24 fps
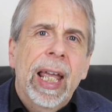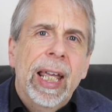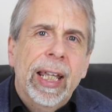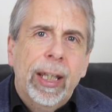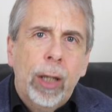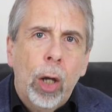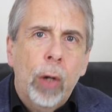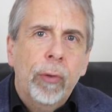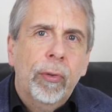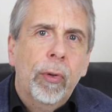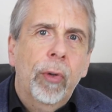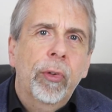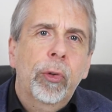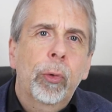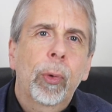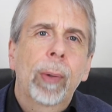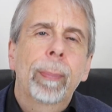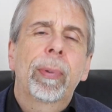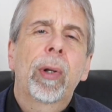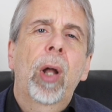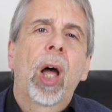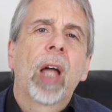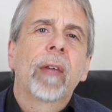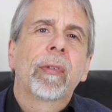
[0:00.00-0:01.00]
It goes on to
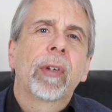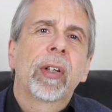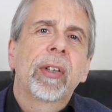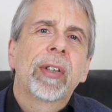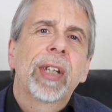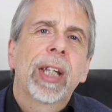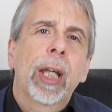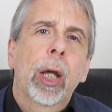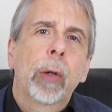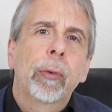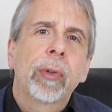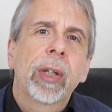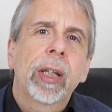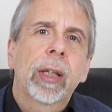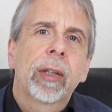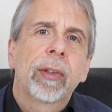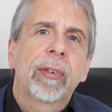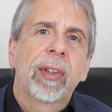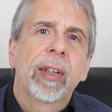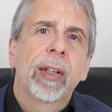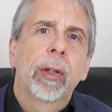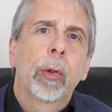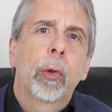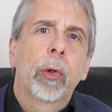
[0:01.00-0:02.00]
imply that
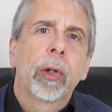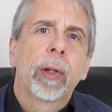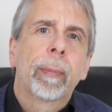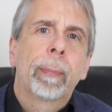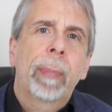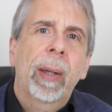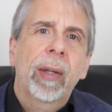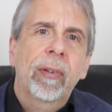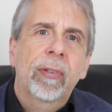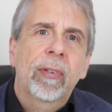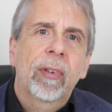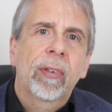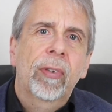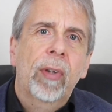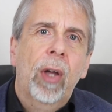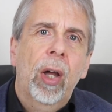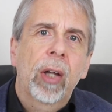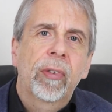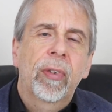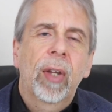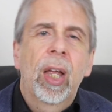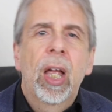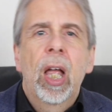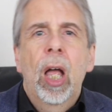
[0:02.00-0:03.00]
neonicotinoid
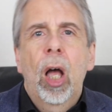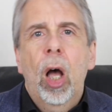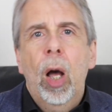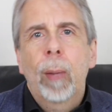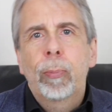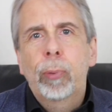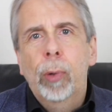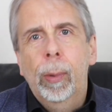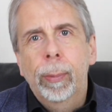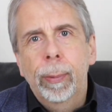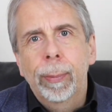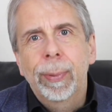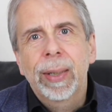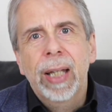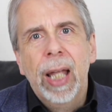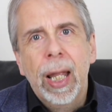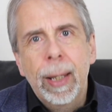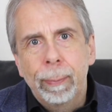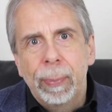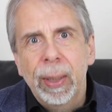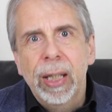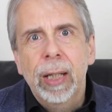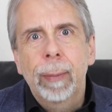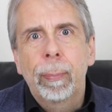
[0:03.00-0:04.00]
pesticides are probably
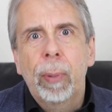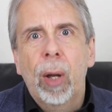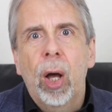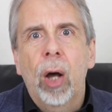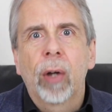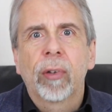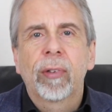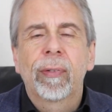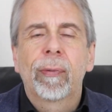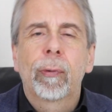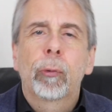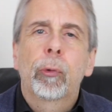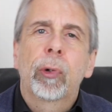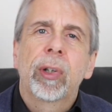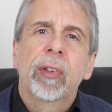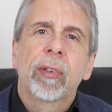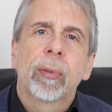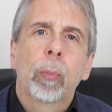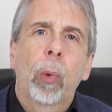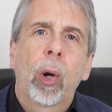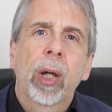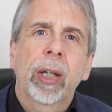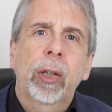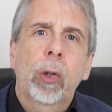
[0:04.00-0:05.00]
a big part of the
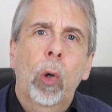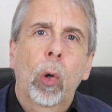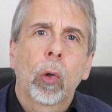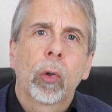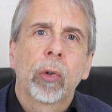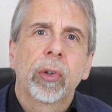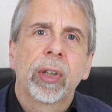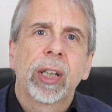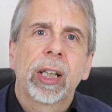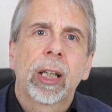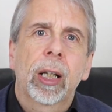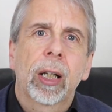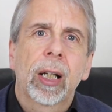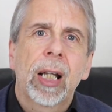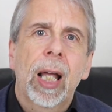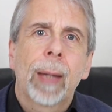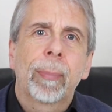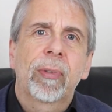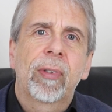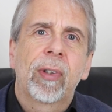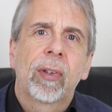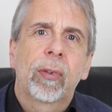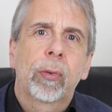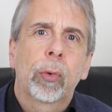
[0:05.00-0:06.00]
reason why colony
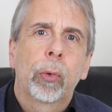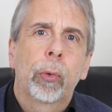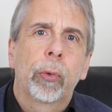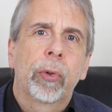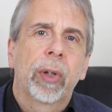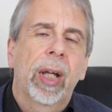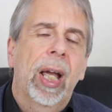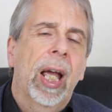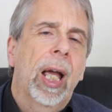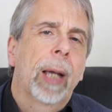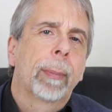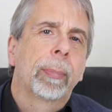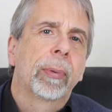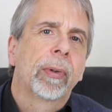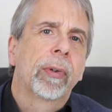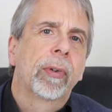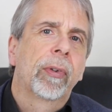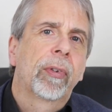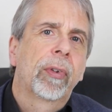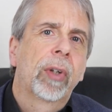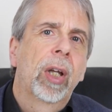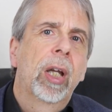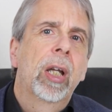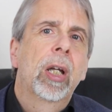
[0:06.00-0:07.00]
collapse disorder
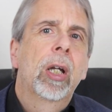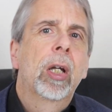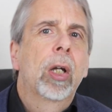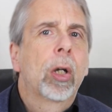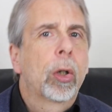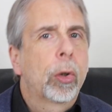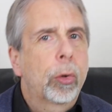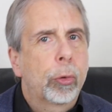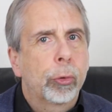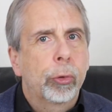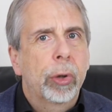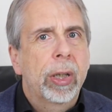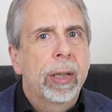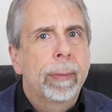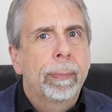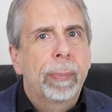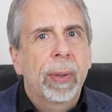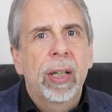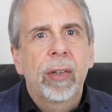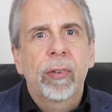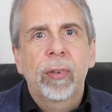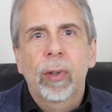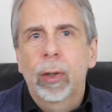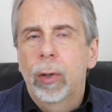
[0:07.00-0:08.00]
happens.
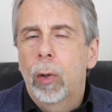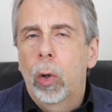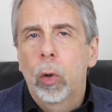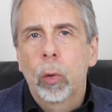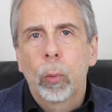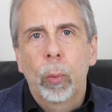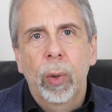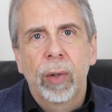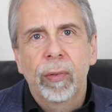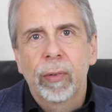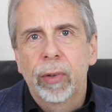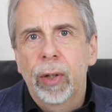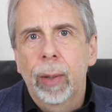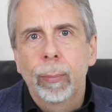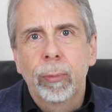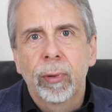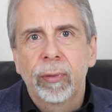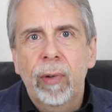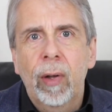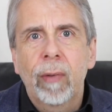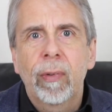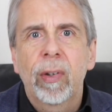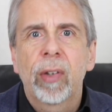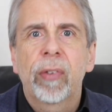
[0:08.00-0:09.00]
Greenpeace, along with a
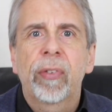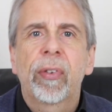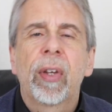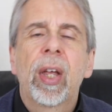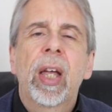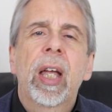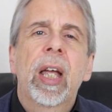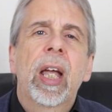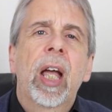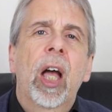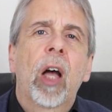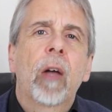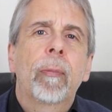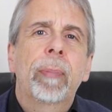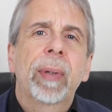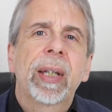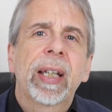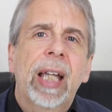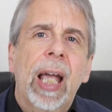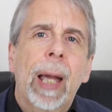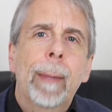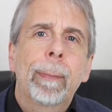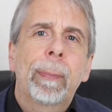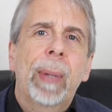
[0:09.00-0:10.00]
number of others, have
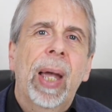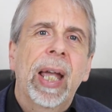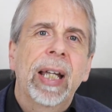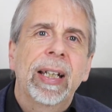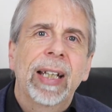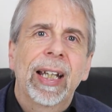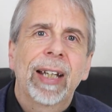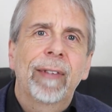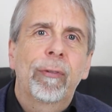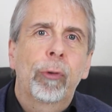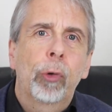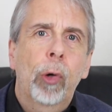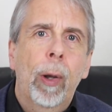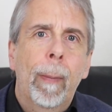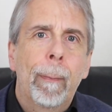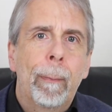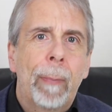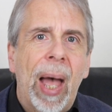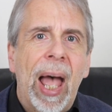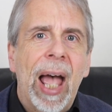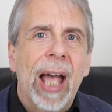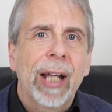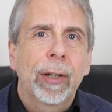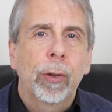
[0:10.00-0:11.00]
been campaigning for a
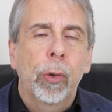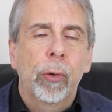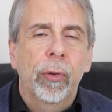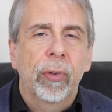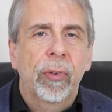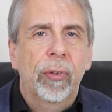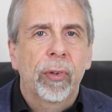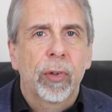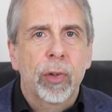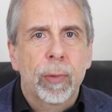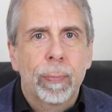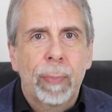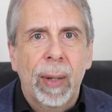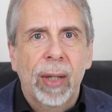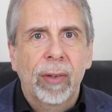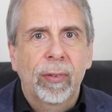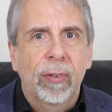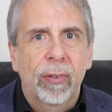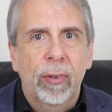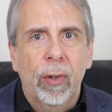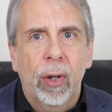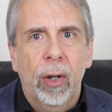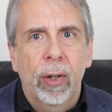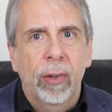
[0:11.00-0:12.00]
ban on such
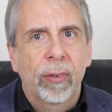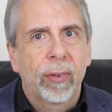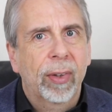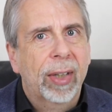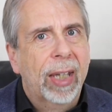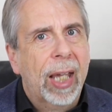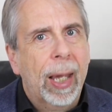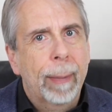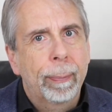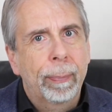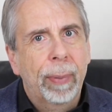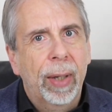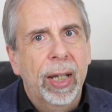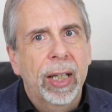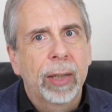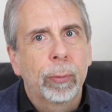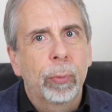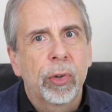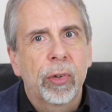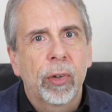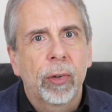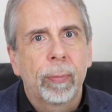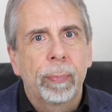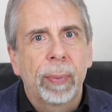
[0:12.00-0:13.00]
pesticides, a
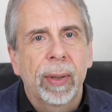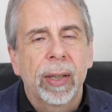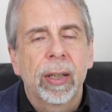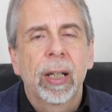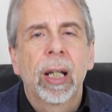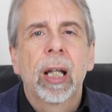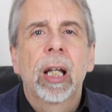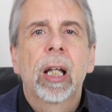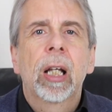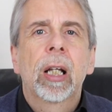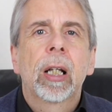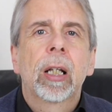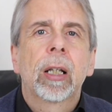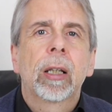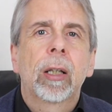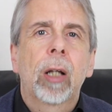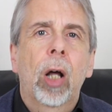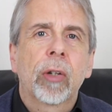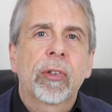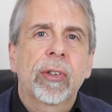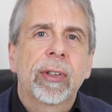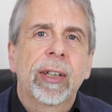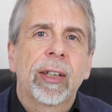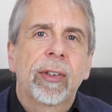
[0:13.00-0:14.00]
campaign which has been
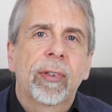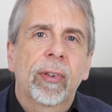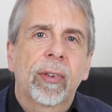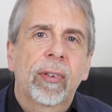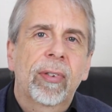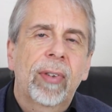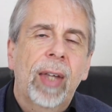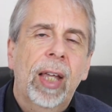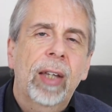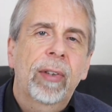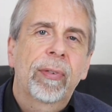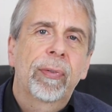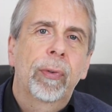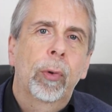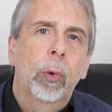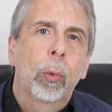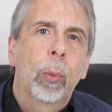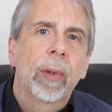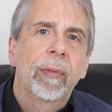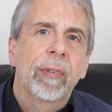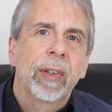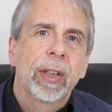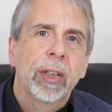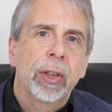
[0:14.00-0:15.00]
largely
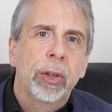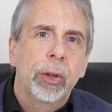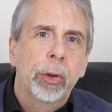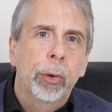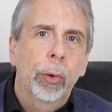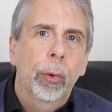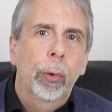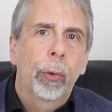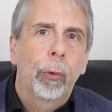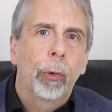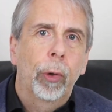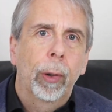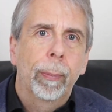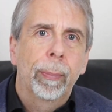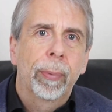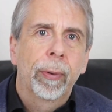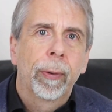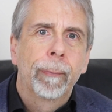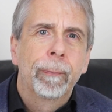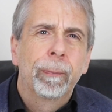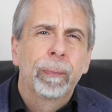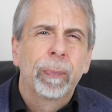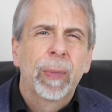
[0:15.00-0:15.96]
successful within Europe.